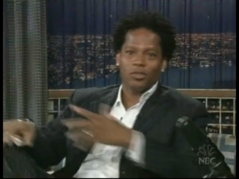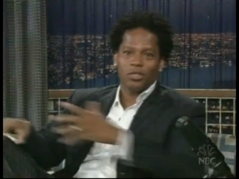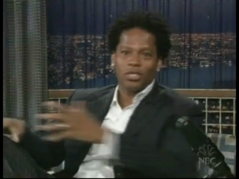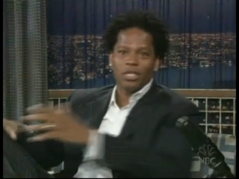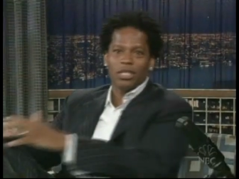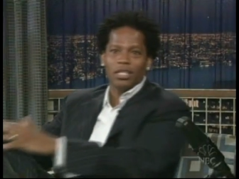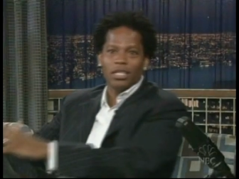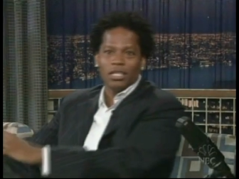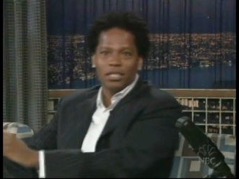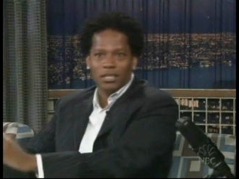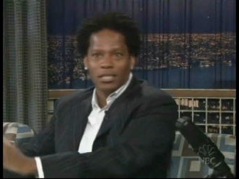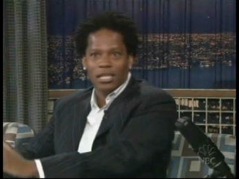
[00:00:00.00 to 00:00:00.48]

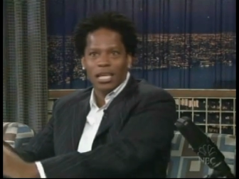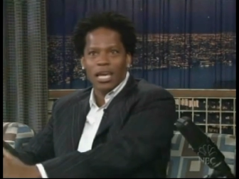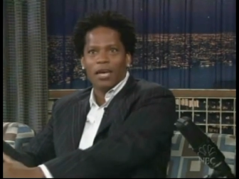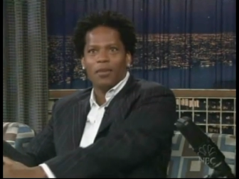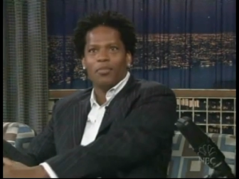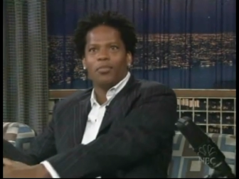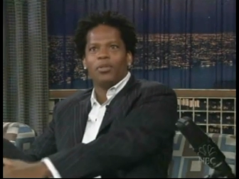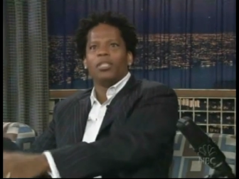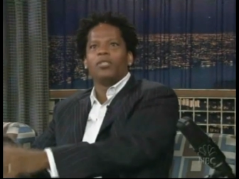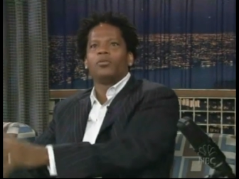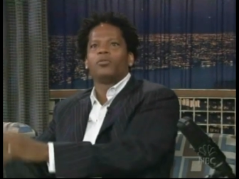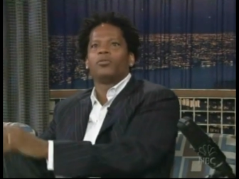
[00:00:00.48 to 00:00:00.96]
said that his
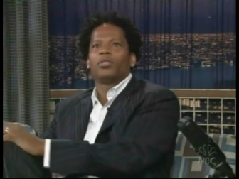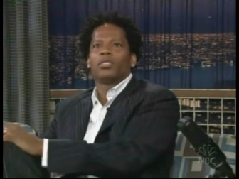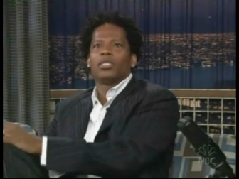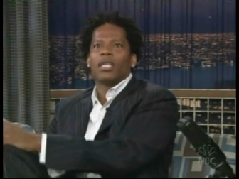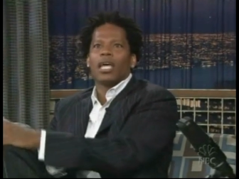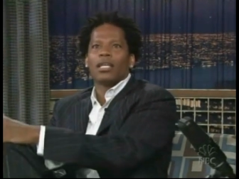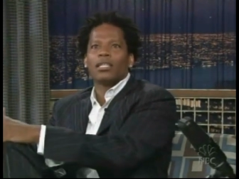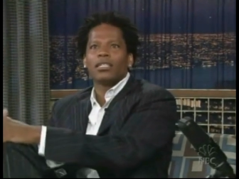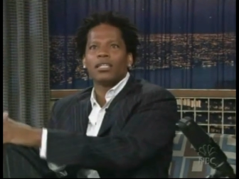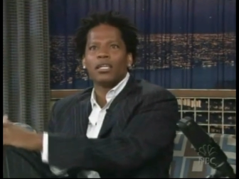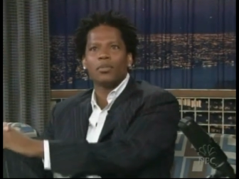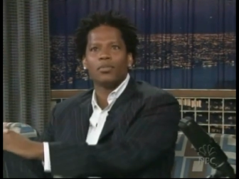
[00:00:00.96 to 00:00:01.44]
diabetes was
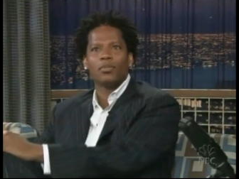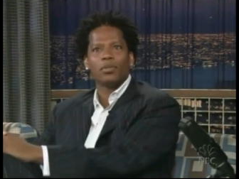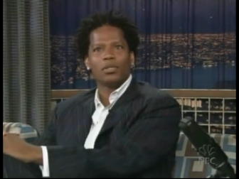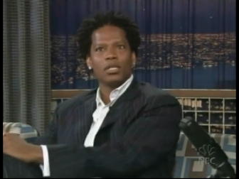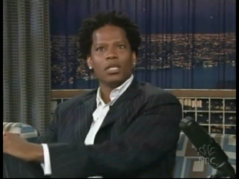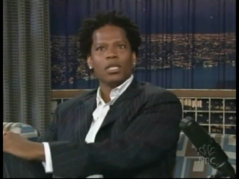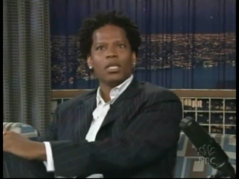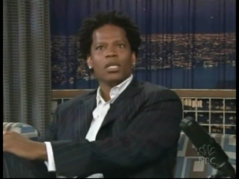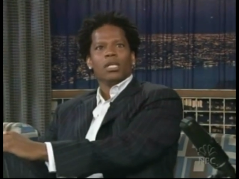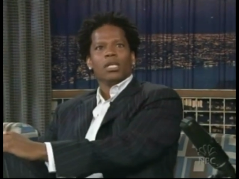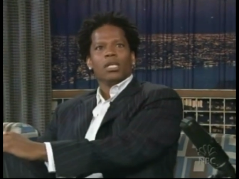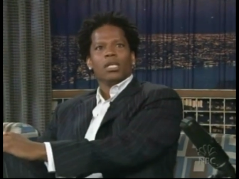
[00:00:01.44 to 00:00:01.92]
acting up.
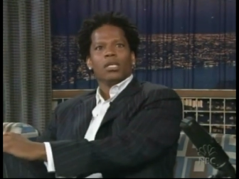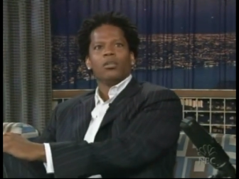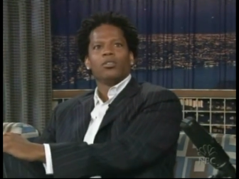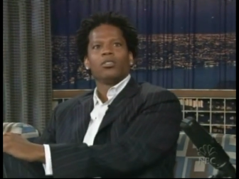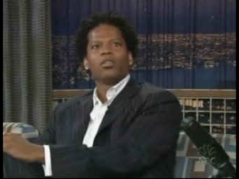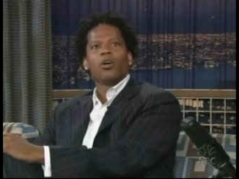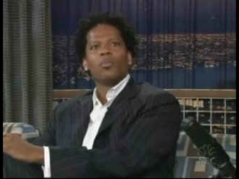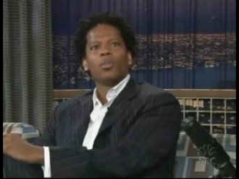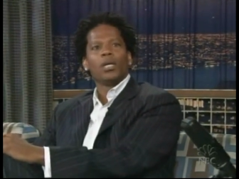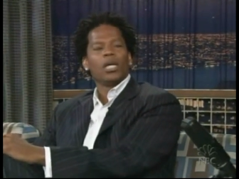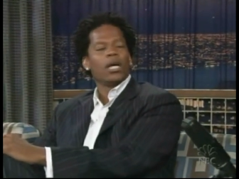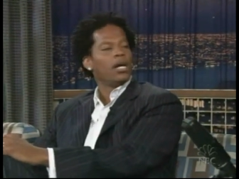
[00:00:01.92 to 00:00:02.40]
It,
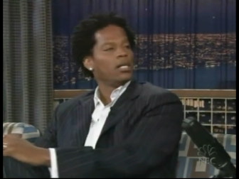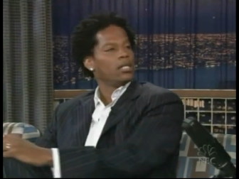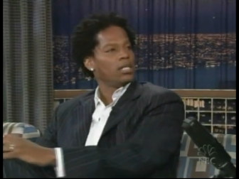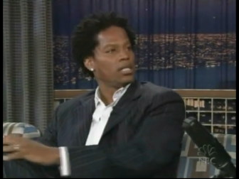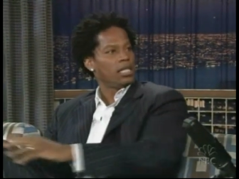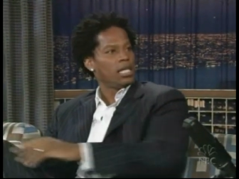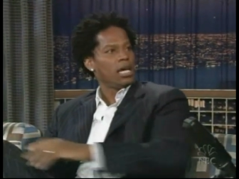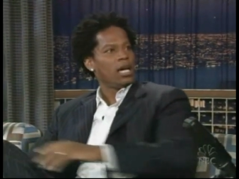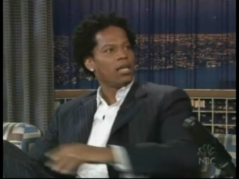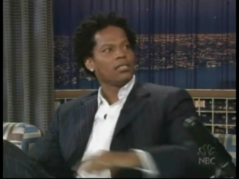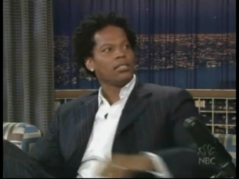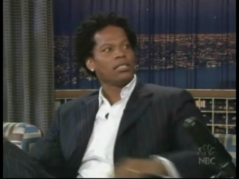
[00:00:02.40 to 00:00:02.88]
it's gonna be
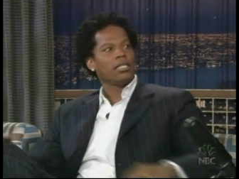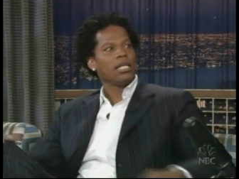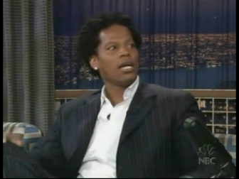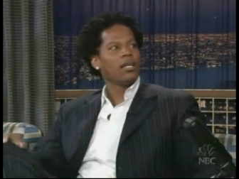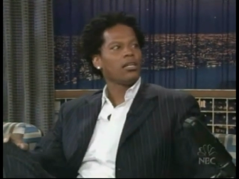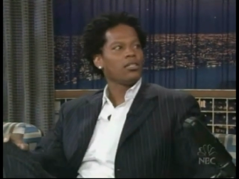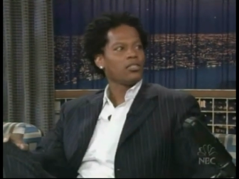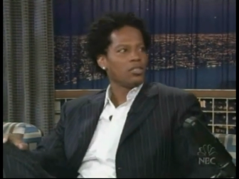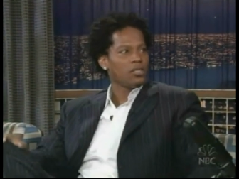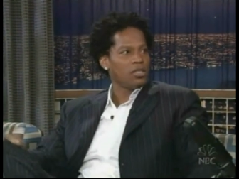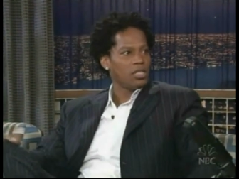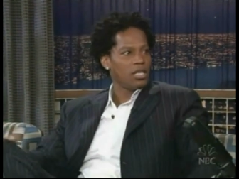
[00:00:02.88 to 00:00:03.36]

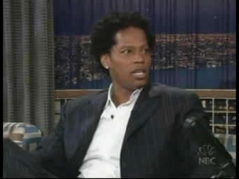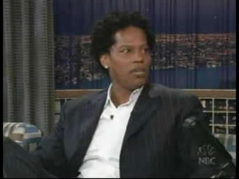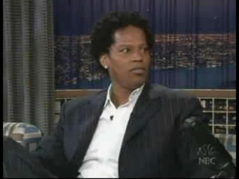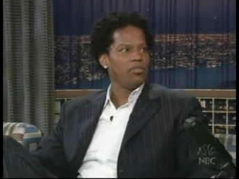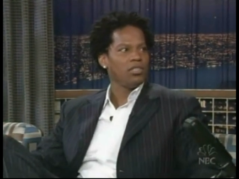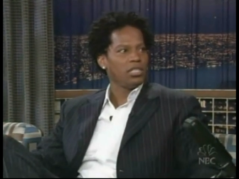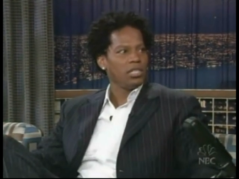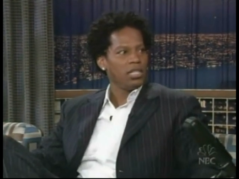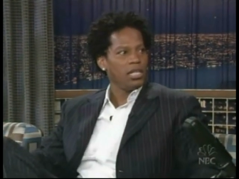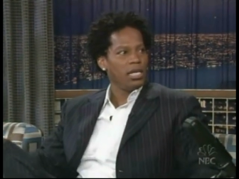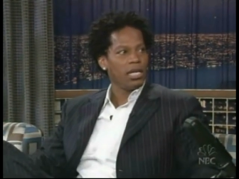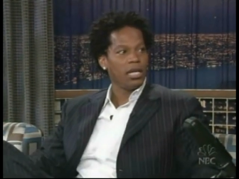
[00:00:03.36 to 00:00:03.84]
$100,000 to
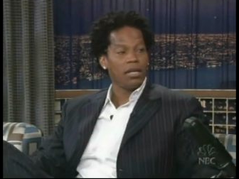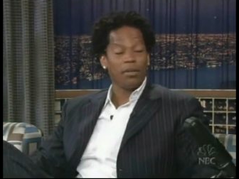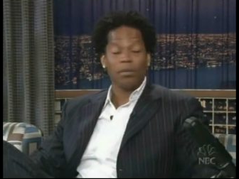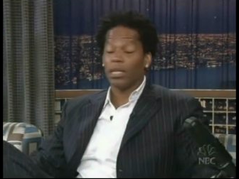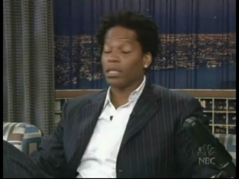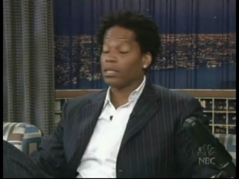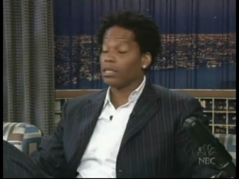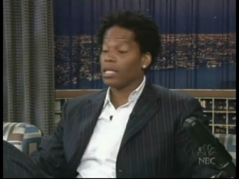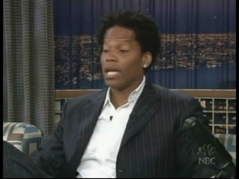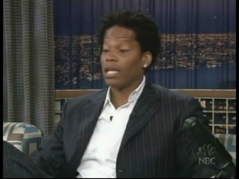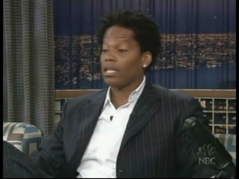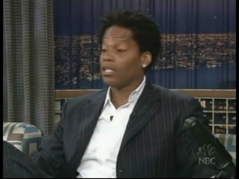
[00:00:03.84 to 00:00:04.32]
save his leg. I'm
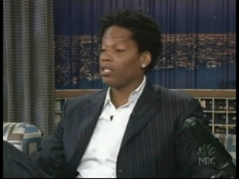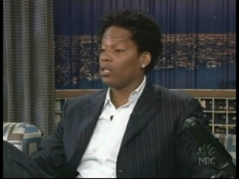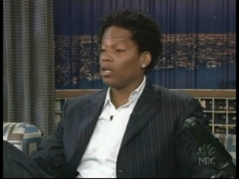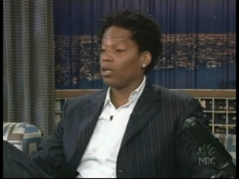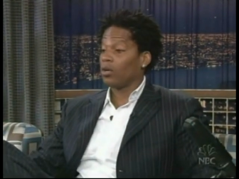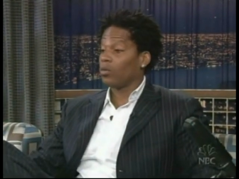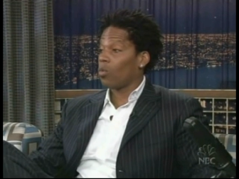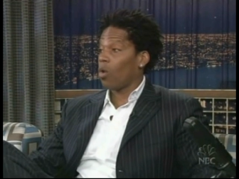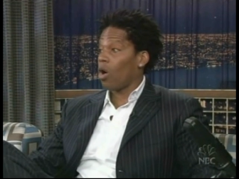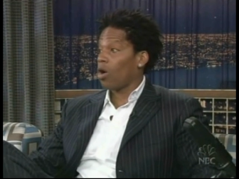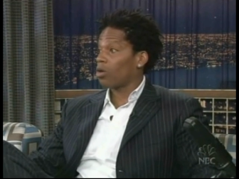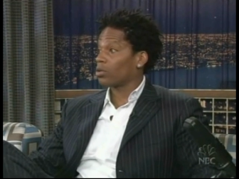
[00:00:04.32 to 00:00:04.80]
like, Daddy, you
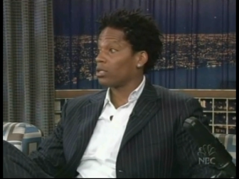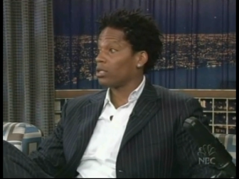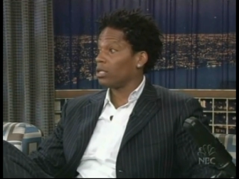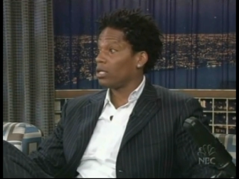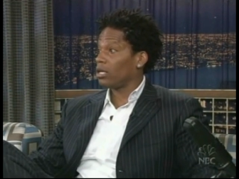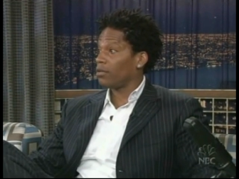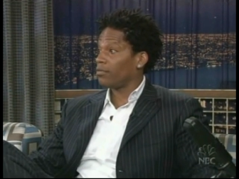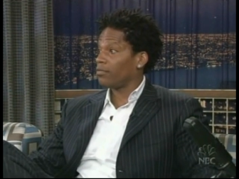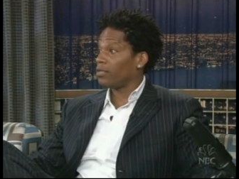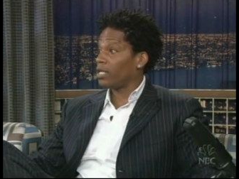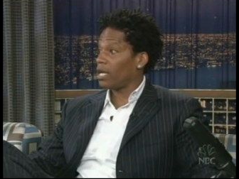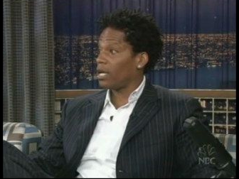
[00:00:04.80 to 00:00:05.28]
done walked
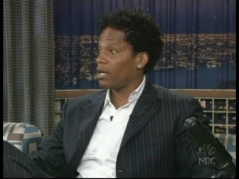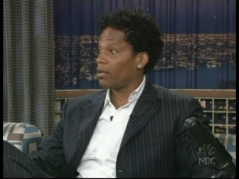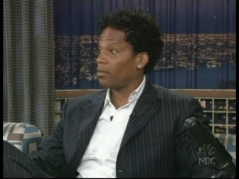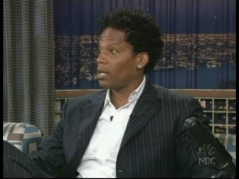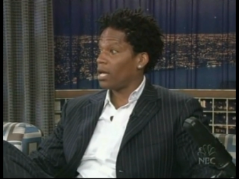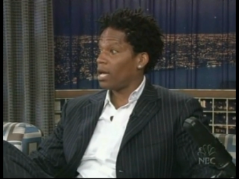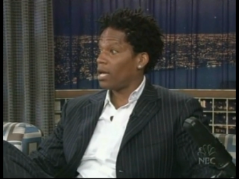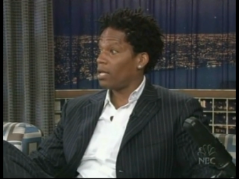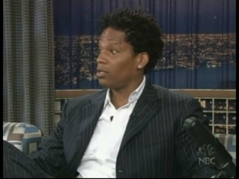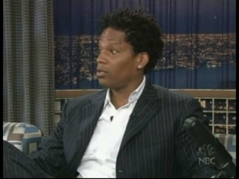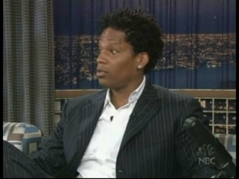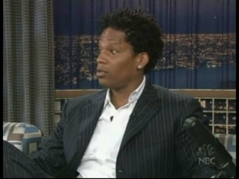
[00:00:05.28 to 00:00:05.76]
enough. Damn
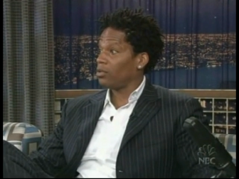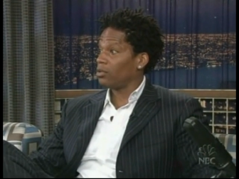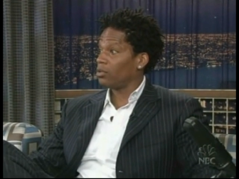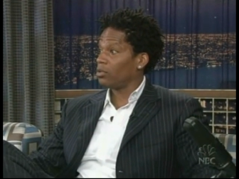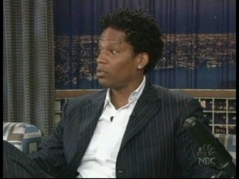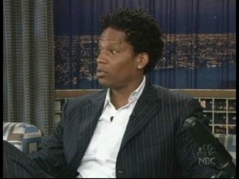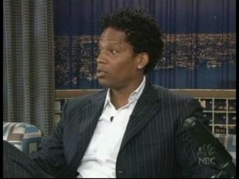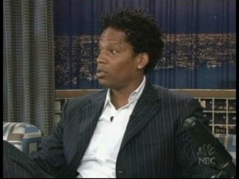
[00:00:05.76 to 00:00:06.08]
that, you.